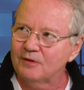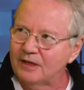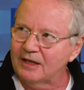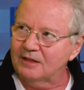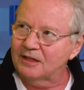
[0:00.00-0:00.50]

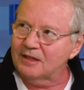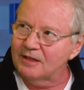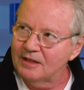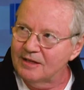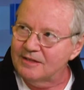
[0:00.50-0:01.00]
like little
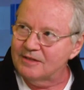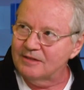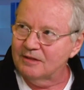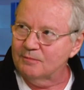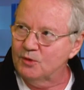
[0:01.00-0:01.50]

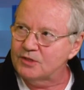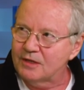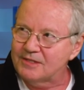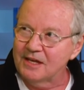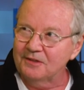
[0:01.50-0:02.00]

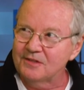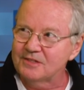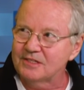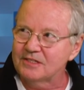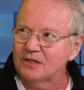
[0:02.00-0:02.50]
musical
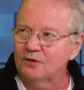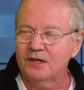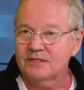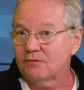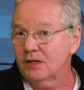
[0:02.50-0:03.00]
sentences, you know.
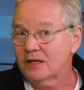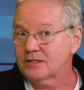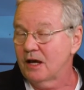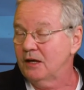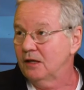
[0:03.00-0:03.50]
That's really
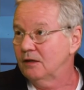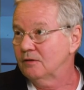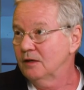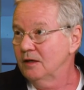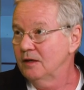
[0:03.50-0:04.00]
exciting.
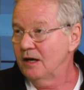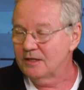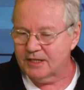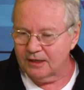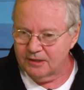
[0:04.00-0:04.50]

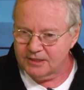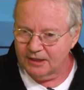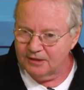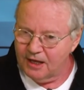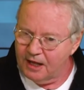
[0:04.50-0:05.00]
It's
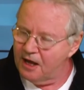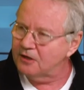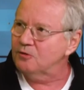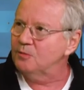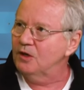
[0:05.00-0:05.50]
like the
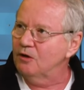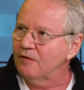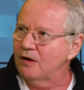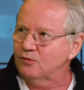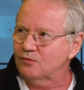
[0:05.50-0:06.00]
anatomy of
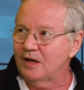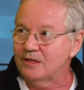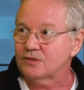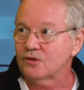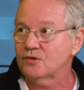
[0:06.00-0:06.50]
how to write
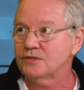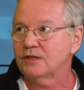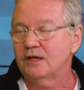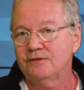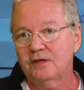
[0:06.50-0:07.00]
songs. And
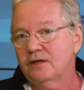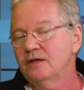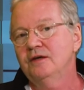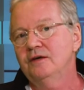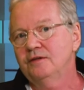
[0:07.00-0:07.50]
I think
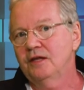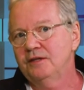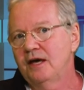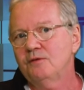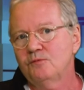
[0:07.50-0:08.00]

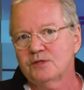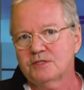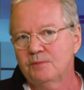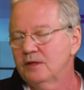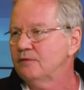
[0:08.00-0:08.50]
that was
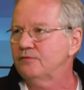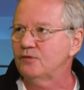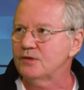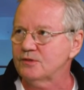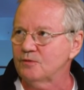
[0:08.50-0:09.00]
a big
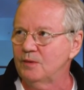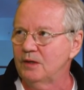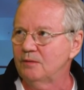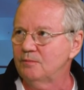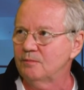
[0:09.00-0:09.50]
influence on
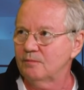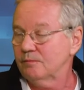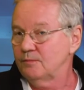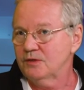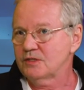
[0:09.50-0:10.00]
me.
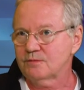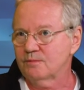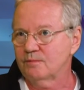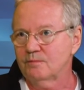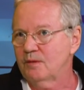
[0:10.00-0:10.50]
Just,
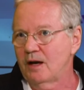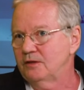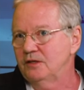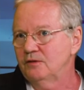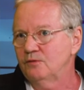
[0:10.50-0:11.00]
I
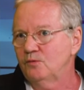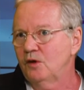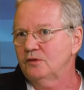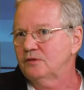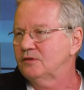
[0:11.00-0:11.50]
didn't
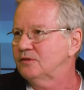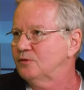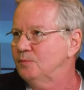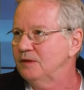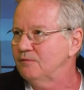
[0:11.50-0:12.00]
want
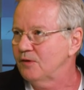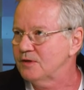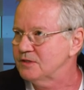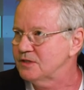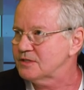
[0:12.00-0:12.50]
to be
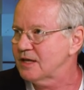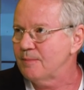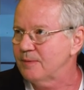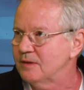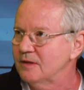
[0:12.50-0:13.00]
influenced, it just
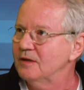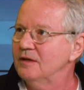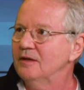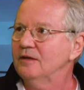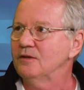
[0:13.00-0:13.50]
happened.
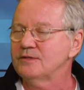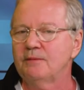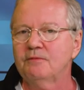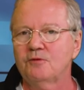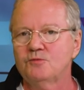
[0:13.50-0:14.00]
You know,
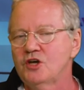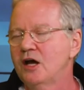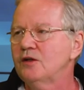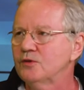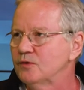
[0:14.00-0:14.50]
something from
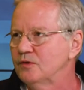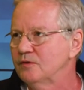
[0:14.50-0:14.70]
childhood.